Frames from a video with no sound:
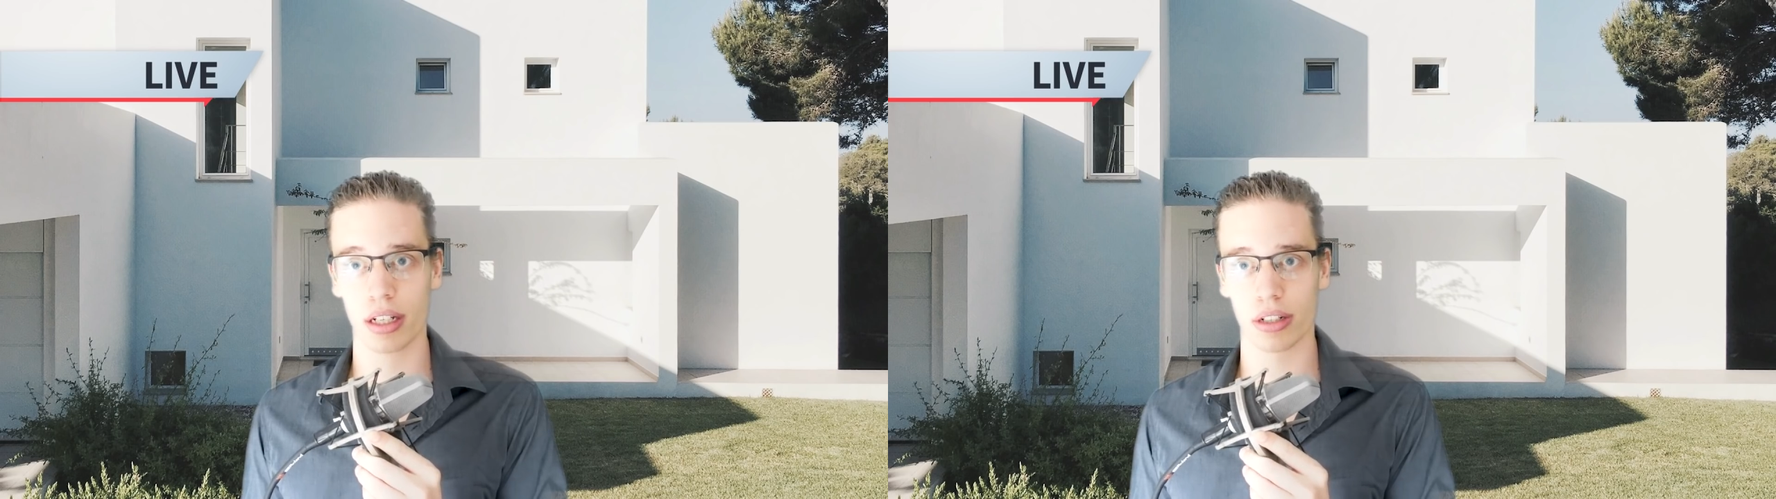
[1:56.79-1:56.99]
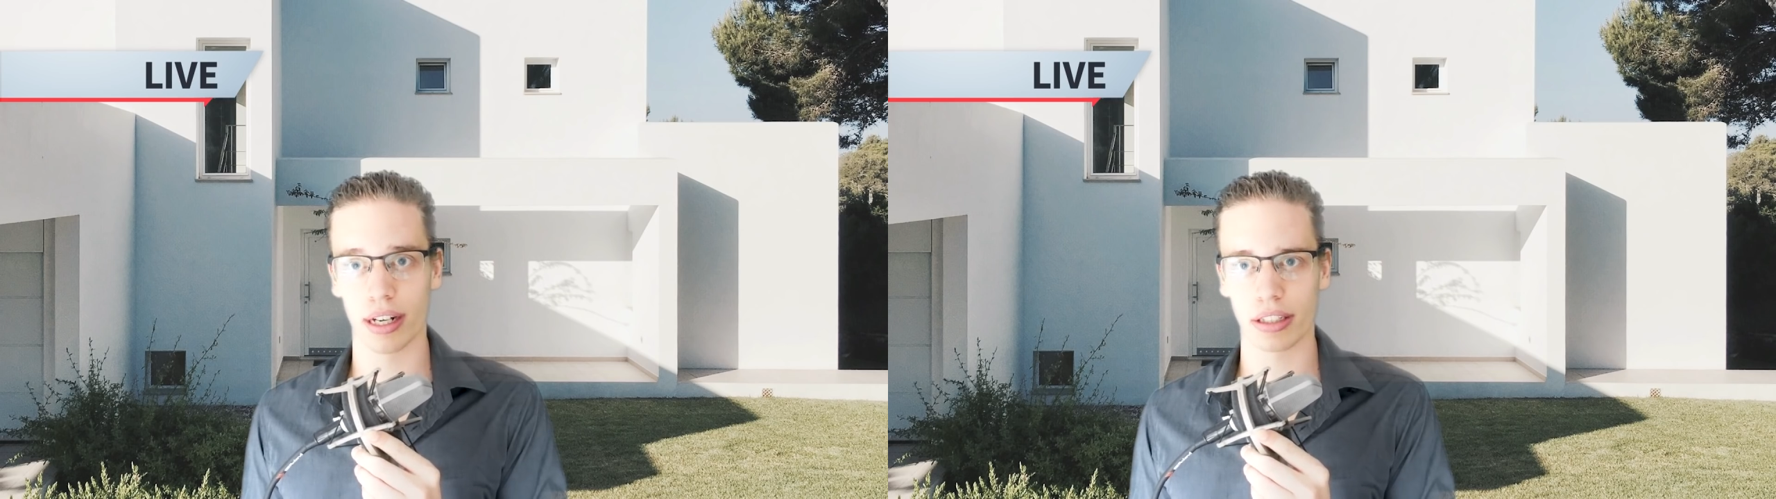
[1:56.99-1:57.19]

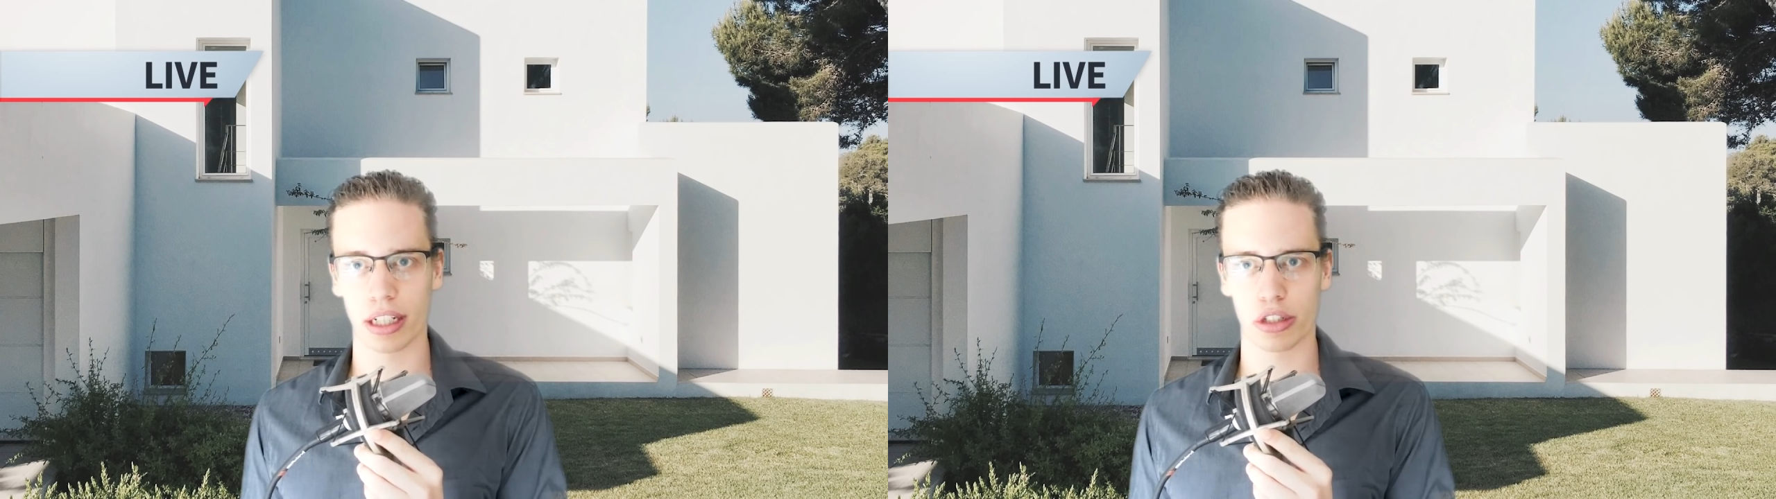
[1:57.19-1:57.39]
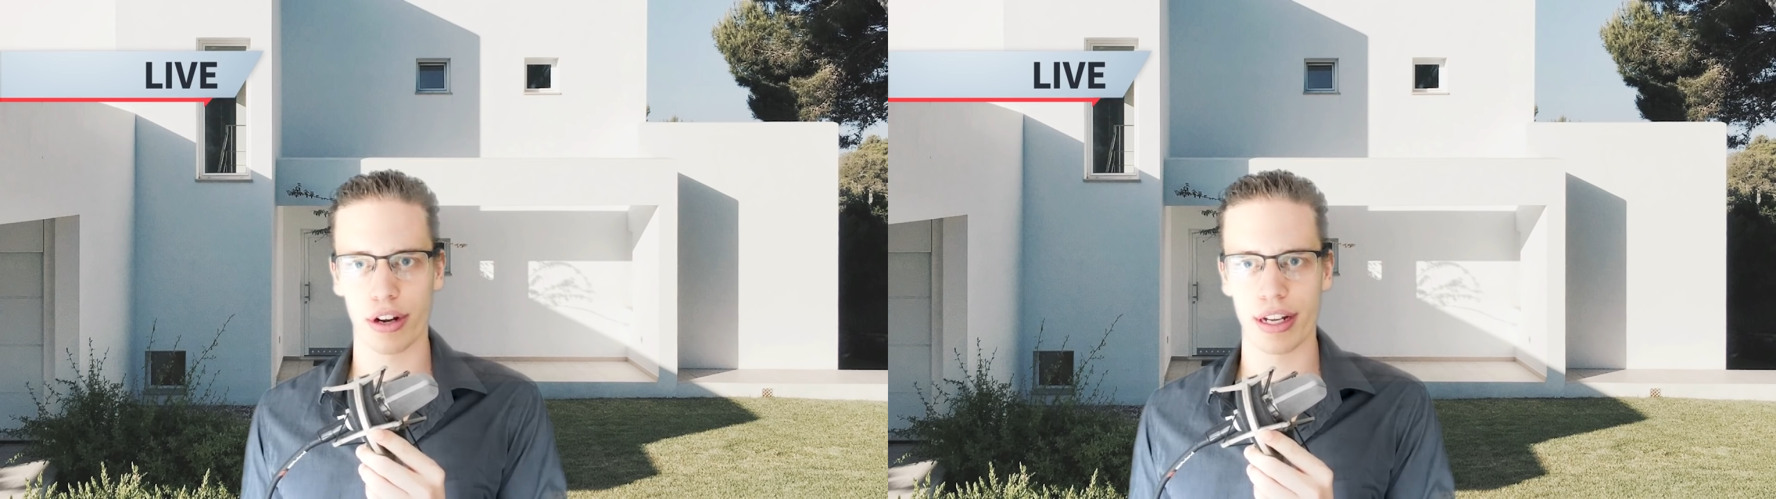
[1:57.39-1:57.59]
So let's
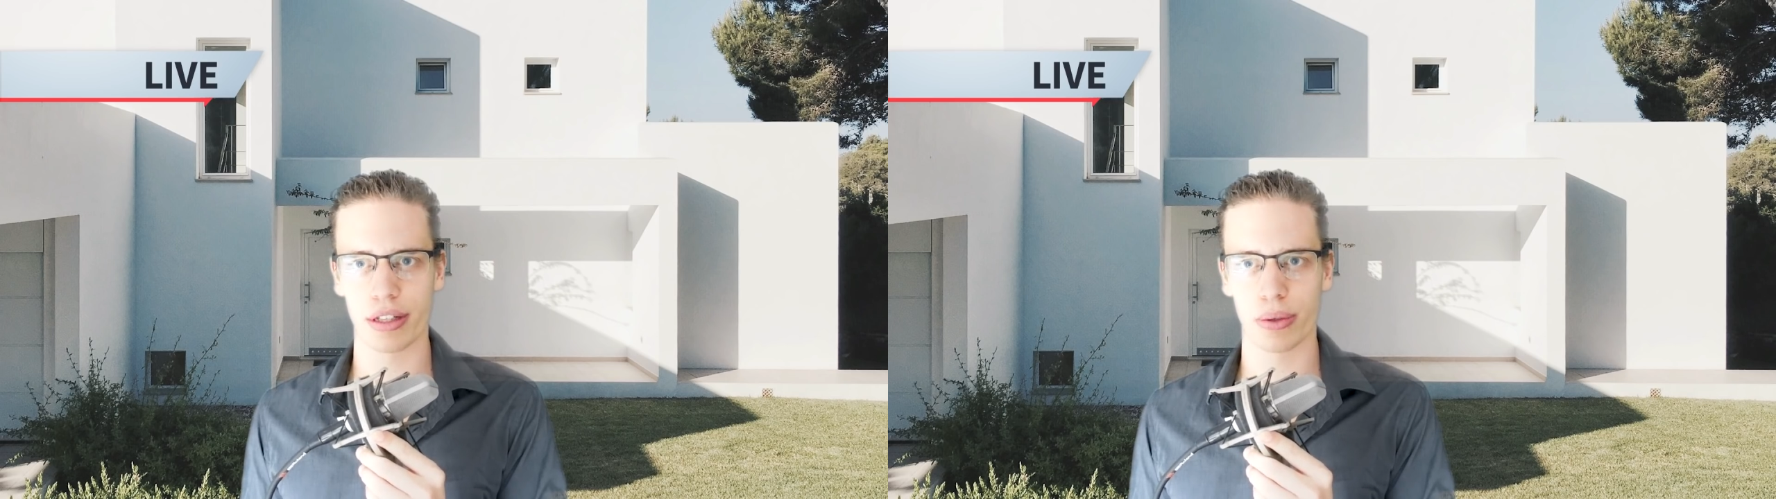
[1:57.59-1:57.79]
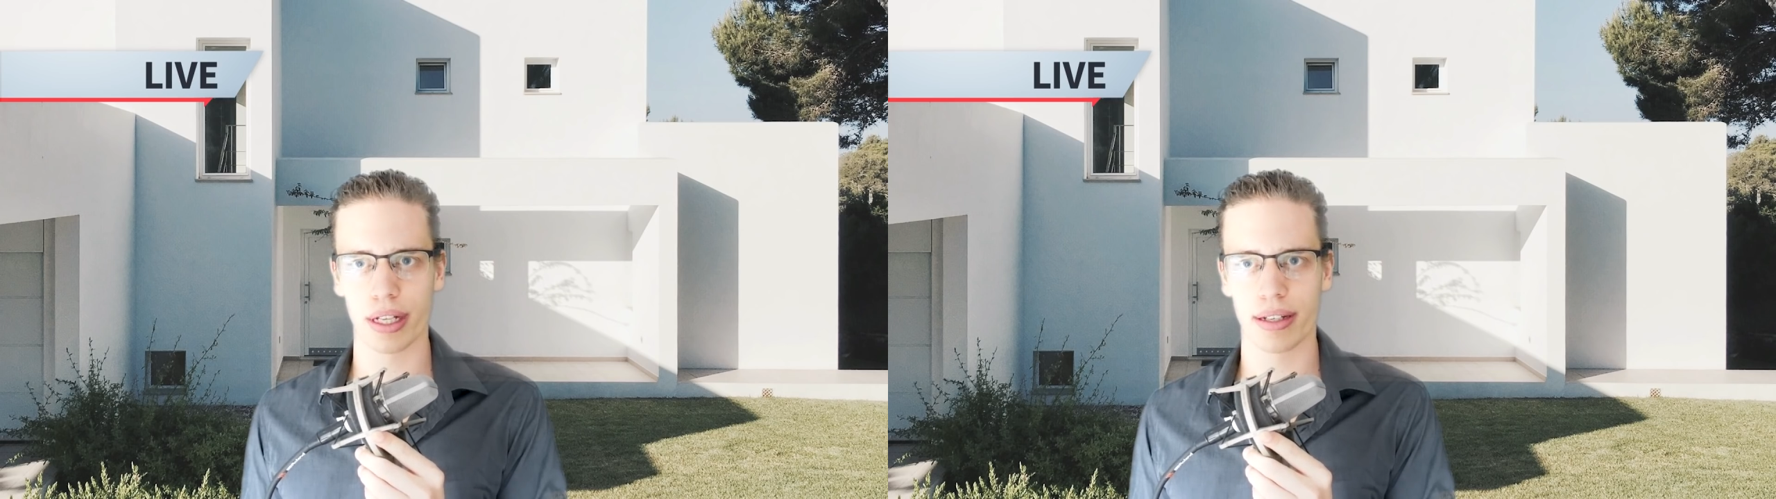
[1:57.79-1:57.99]
get straight
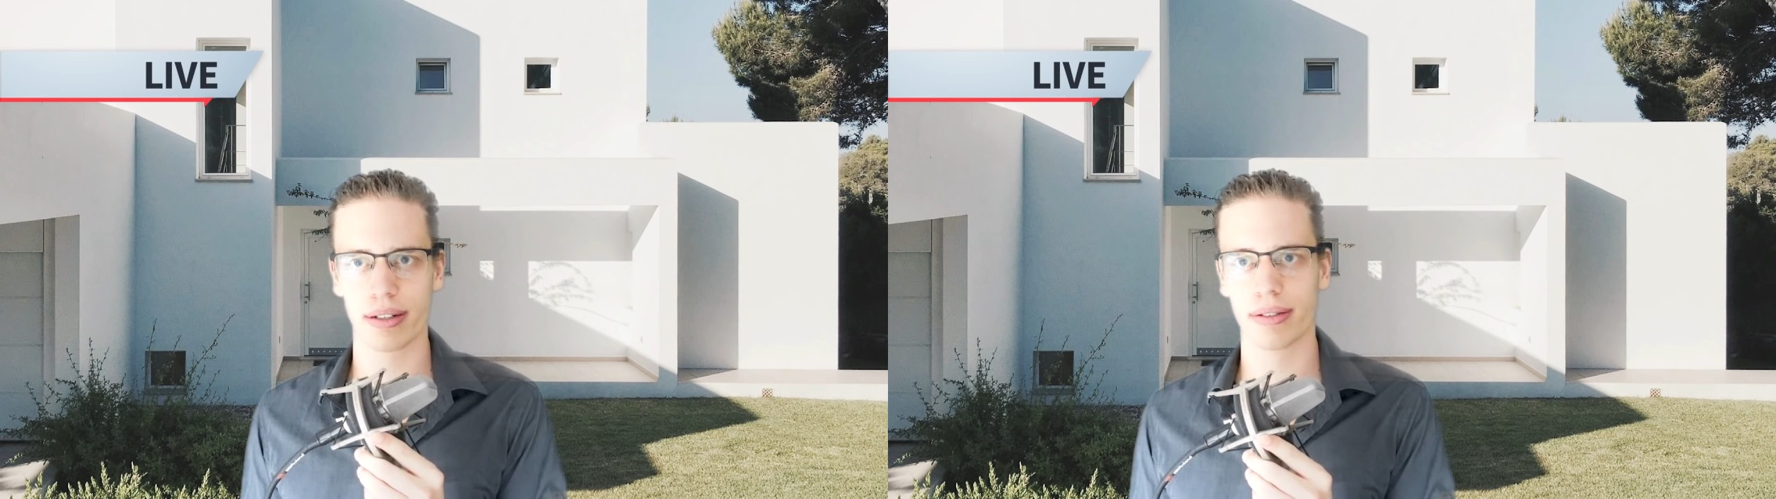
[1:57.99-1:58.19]
into it.